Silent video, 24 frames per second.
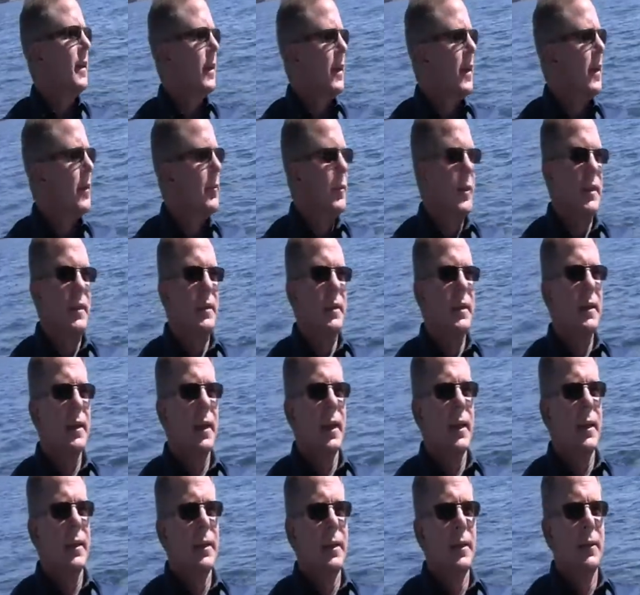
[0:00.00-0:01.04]
I like
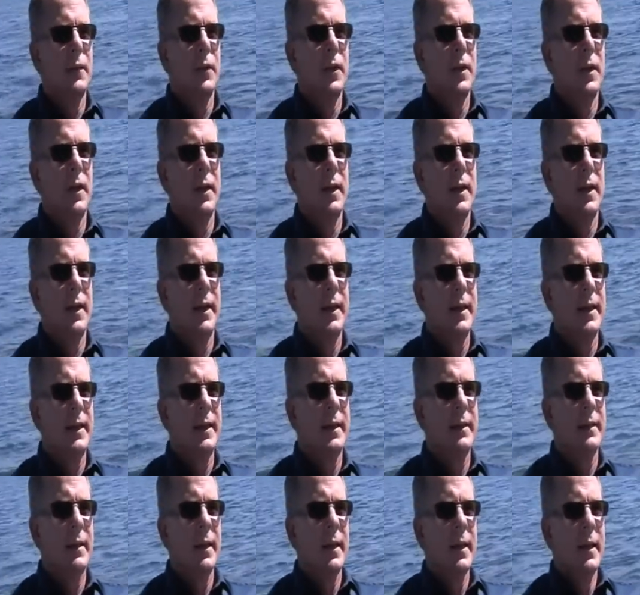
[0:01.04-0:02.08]
meze, and uh, what I like
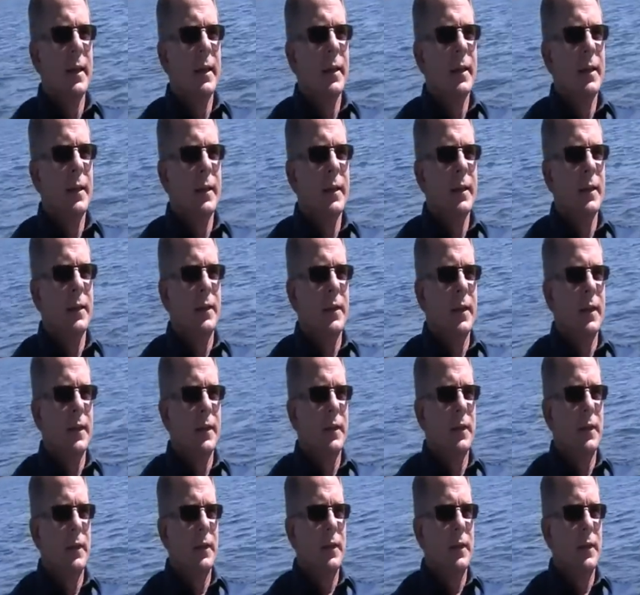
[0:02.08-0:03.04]
is uh, that,